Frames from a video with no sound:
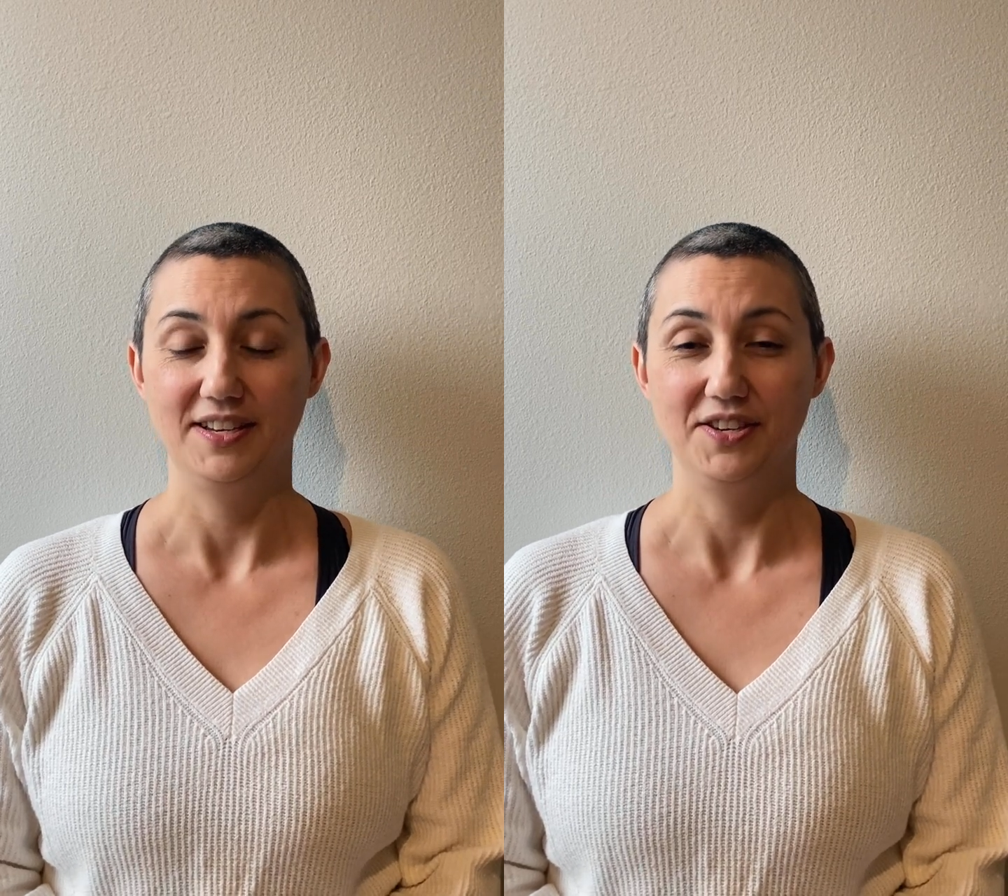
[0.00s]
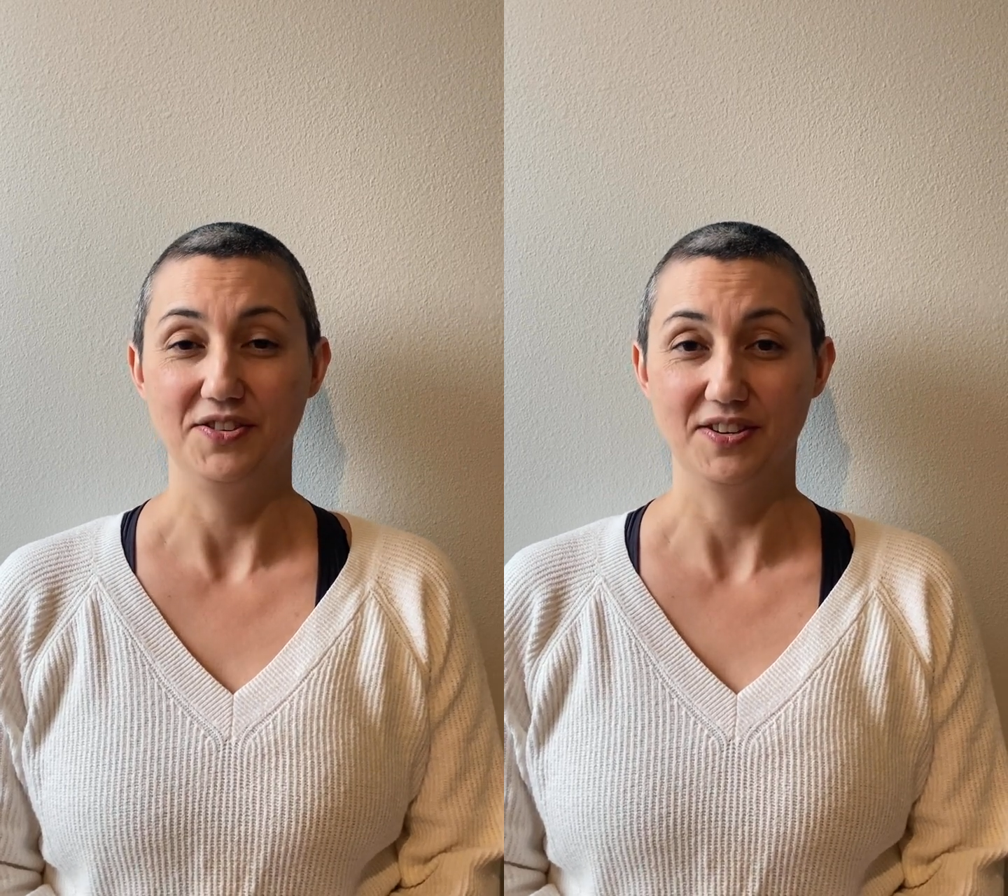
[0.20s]

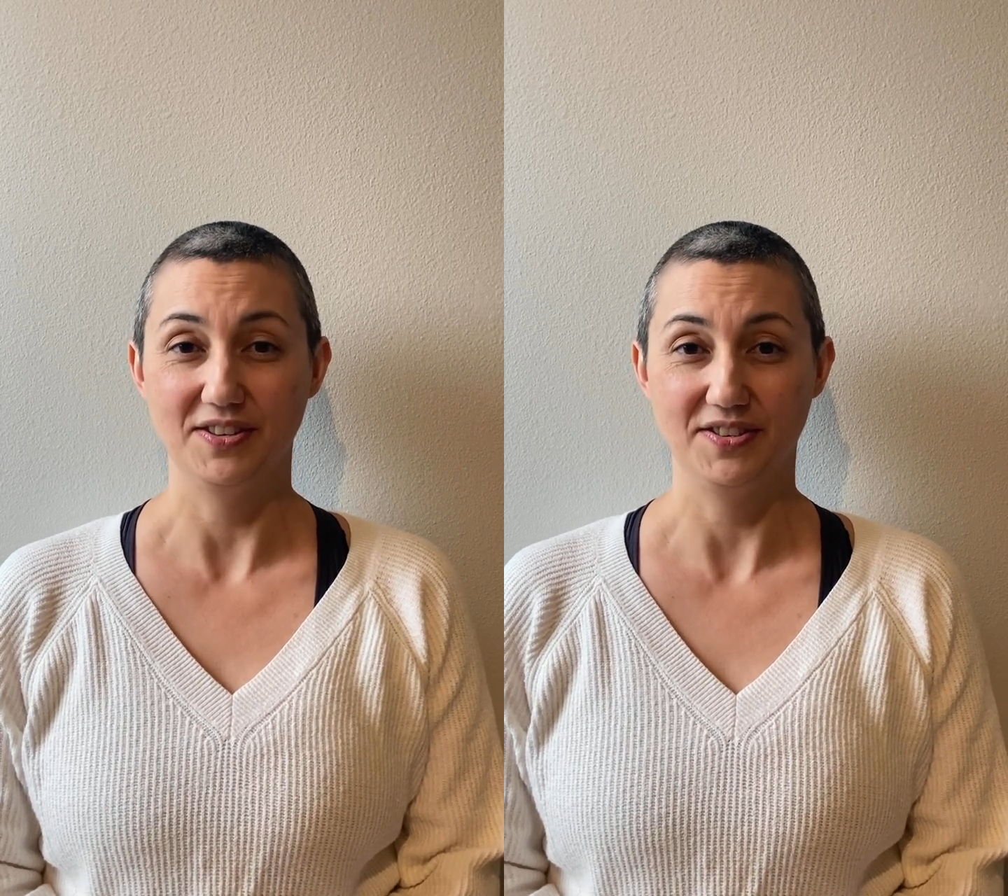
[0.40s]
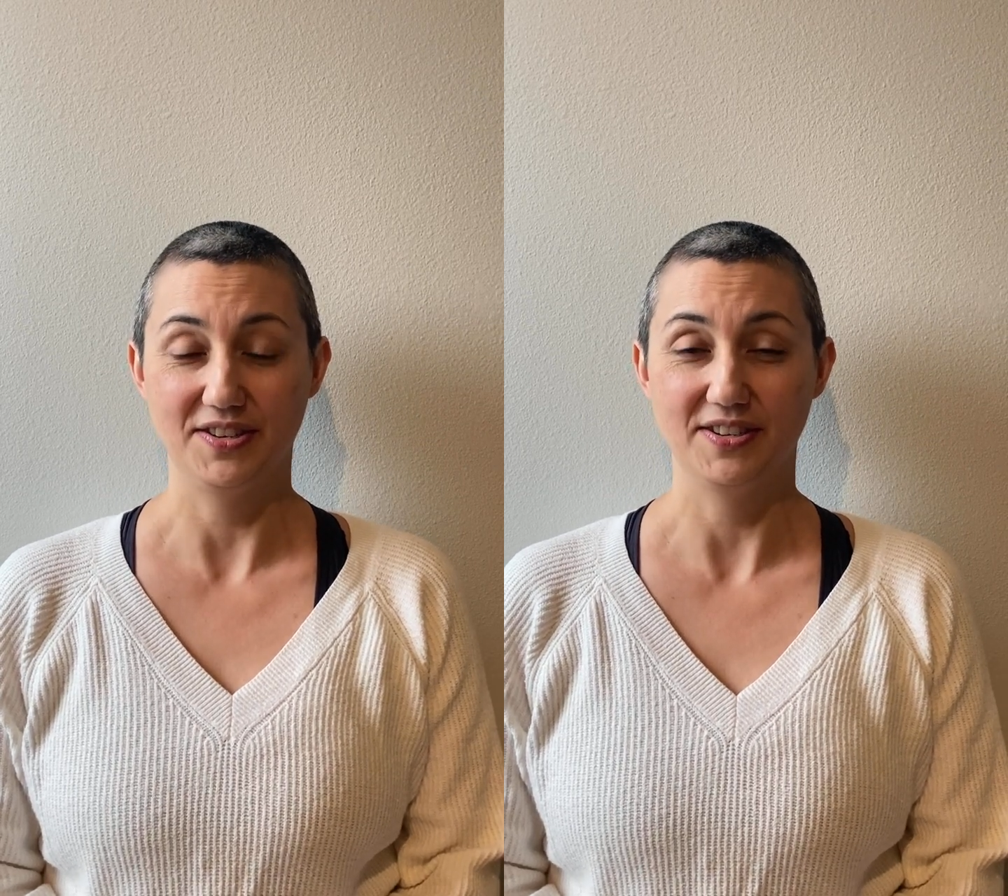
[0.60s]
you
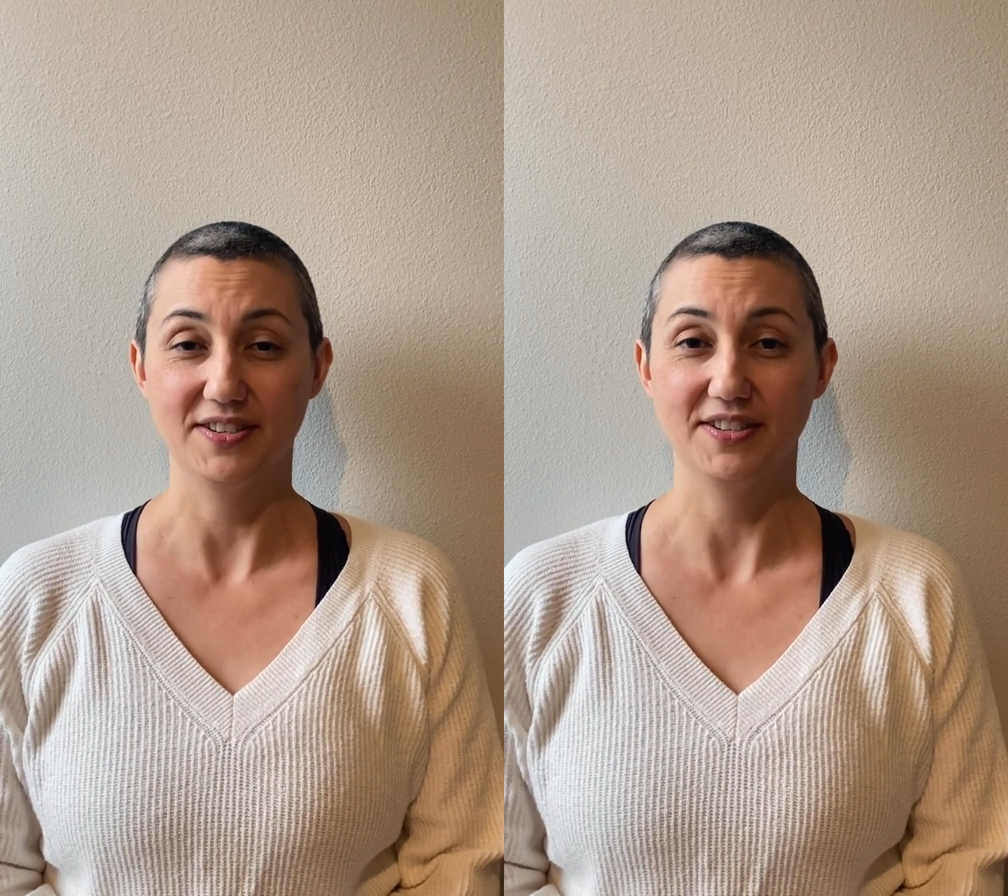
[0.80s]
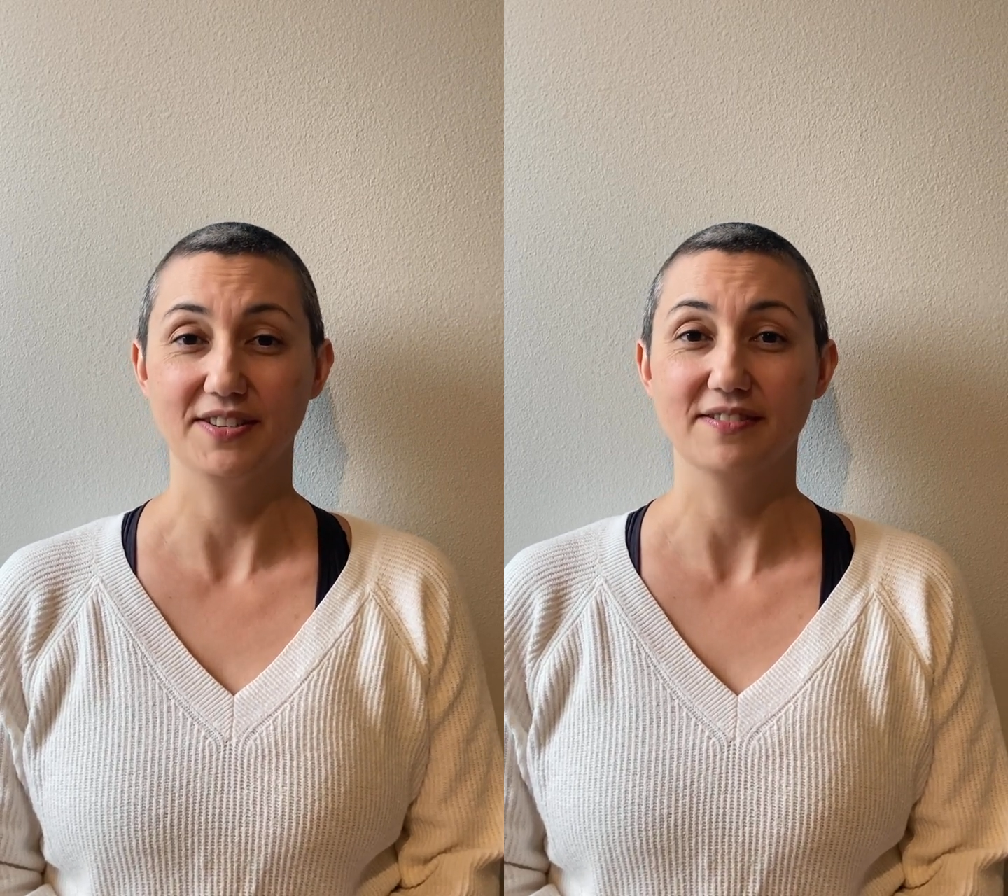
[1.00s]
can start to